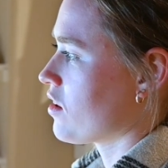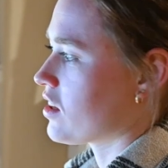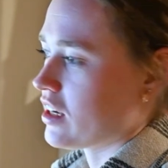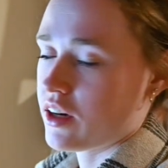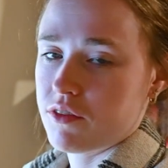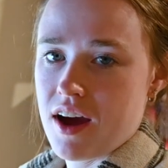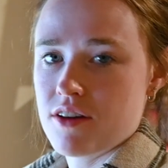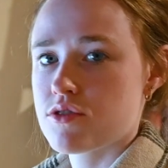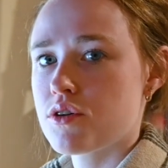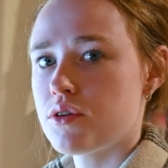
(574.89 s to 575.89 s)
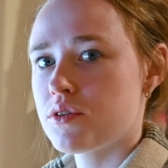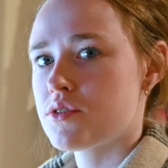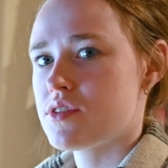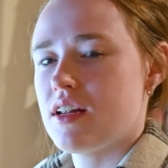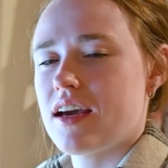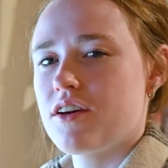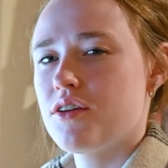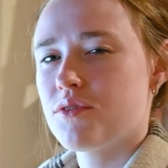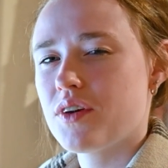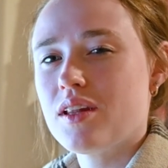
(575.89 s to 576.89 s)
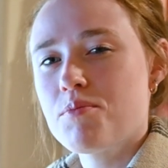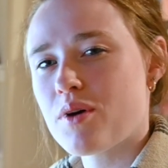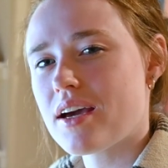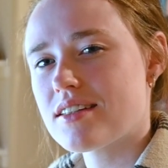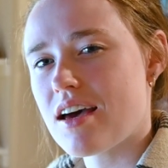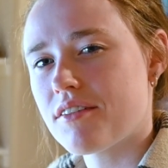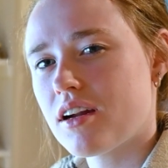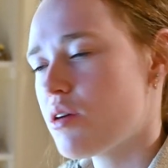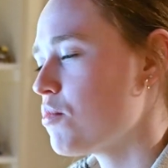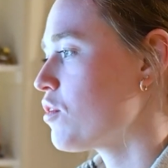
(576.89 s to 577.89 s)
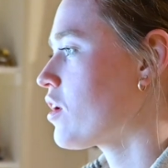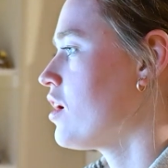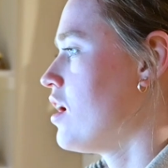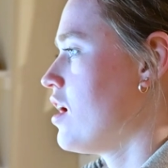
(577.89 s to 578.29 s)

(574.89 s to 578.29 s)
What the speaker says: year-round goals that I couldn't really break down anymore.